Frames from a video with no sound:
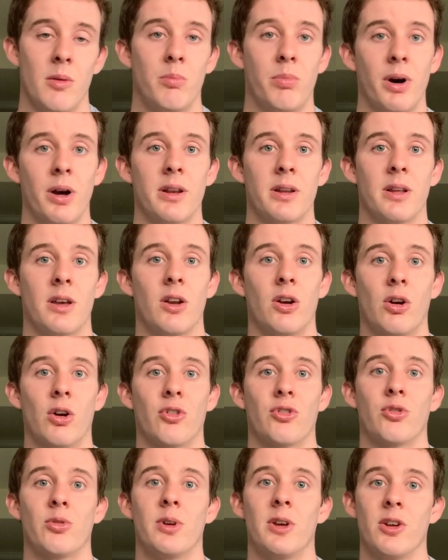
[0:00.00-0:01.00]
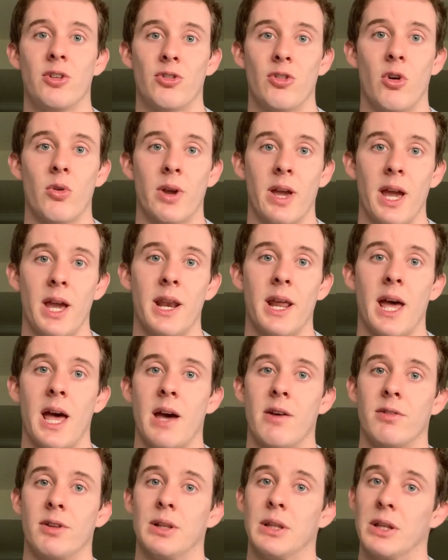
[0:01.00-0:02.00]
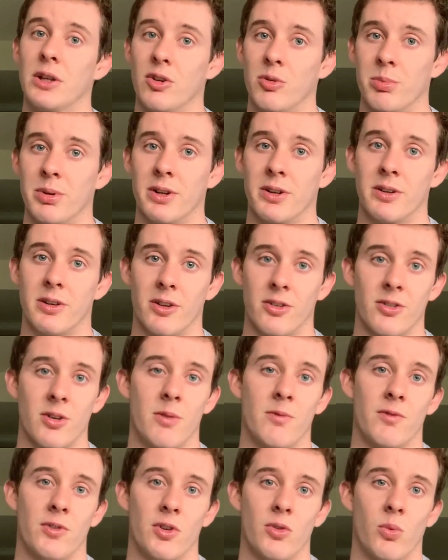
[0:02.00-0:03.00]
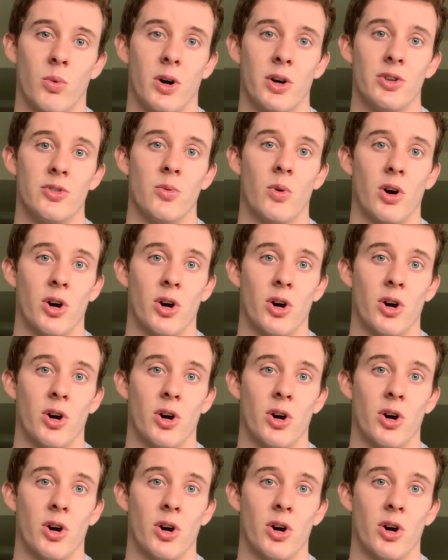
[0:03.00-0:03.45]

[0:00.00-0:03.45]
but it also is okay to have a little bit of discomfort while you